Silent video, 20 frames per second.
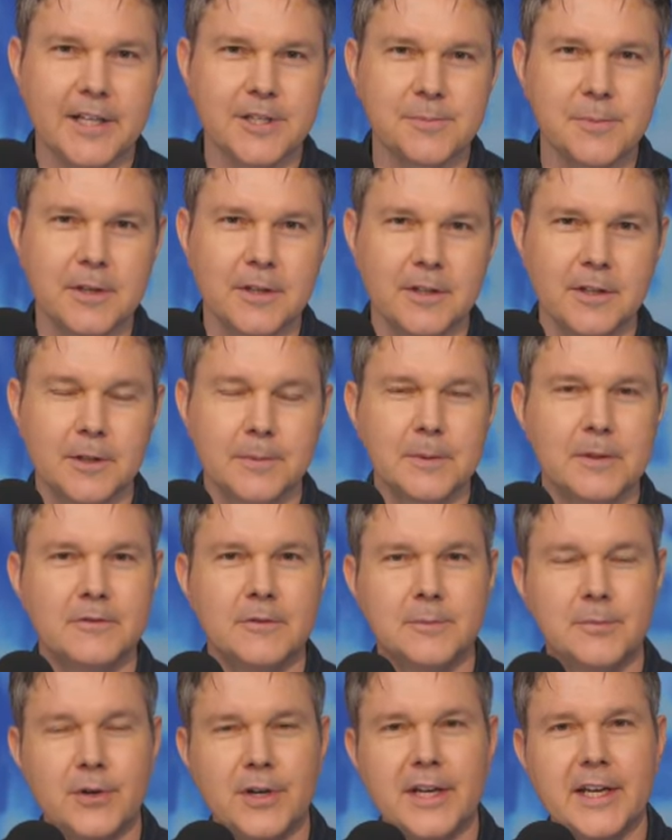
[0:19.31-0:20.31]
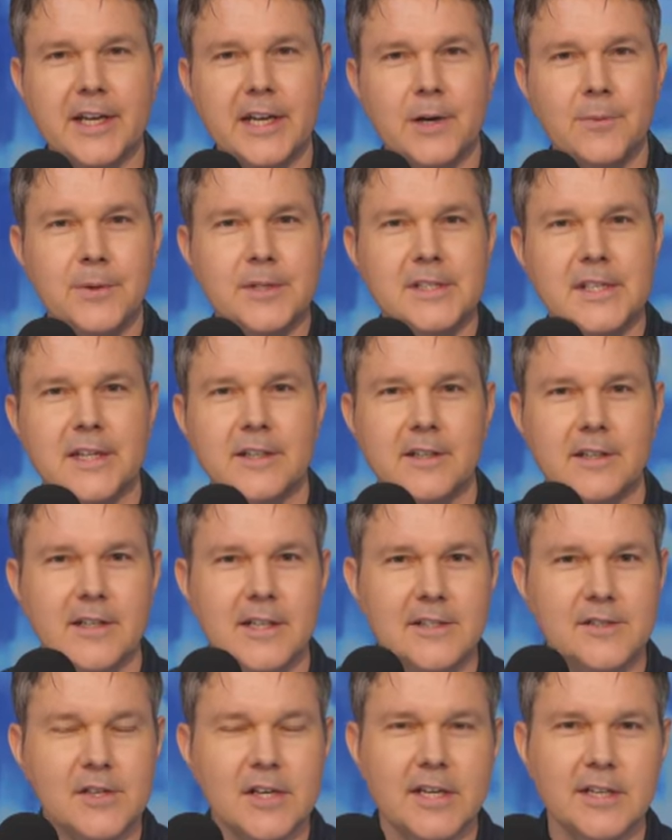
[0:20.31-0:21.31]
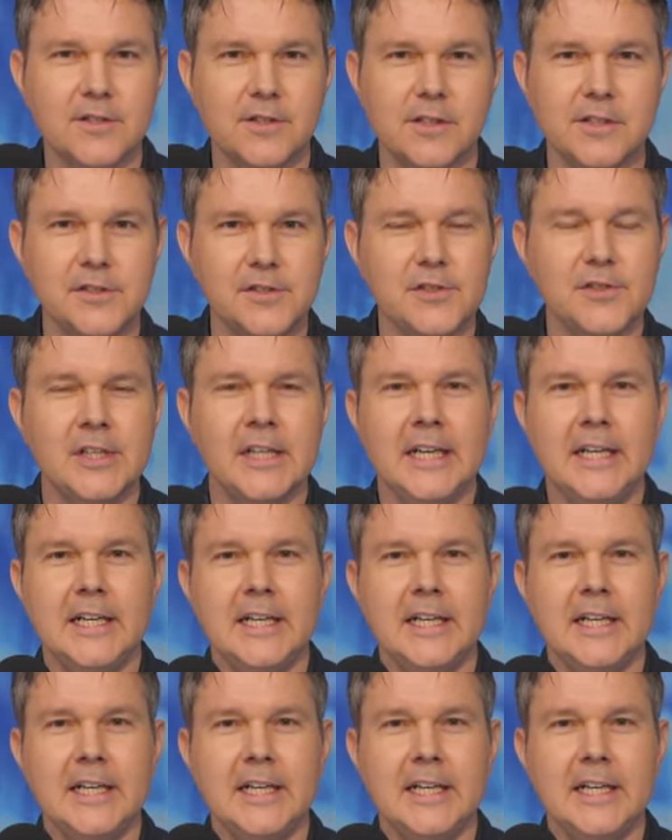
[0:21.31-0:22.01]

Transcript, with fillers: It's been a little bit of a break. I went down to Los Angeles.